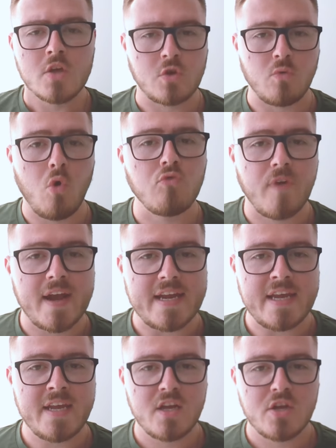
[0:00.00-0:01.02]
So
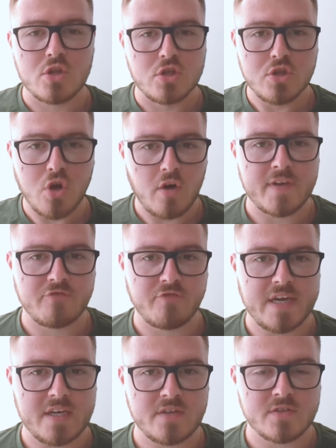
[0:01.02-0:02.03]
already, a lot of
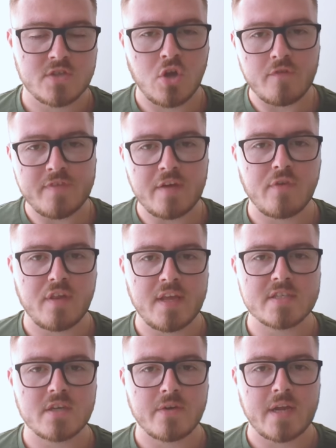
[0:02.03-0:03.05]
ingredients, a lot of different
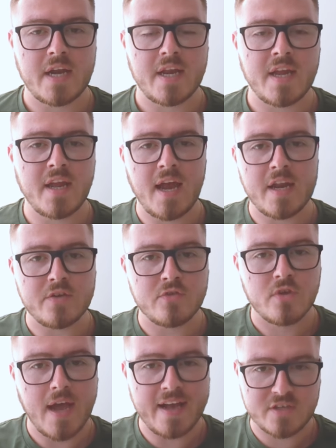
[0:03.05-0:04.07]
things going in here. And
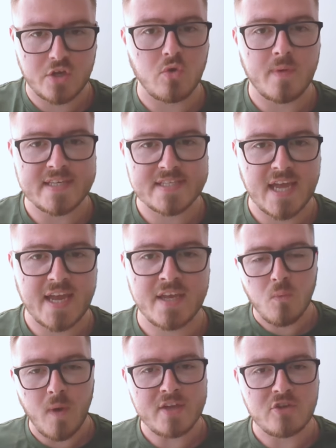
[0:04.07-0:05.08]
as I always say,
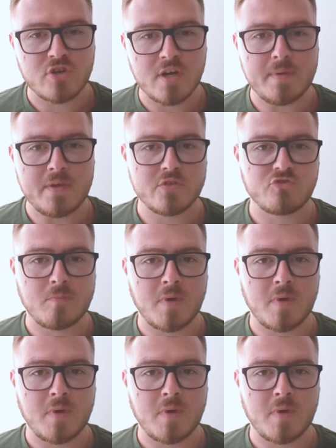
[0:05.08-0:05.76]
when you're trying to build a strong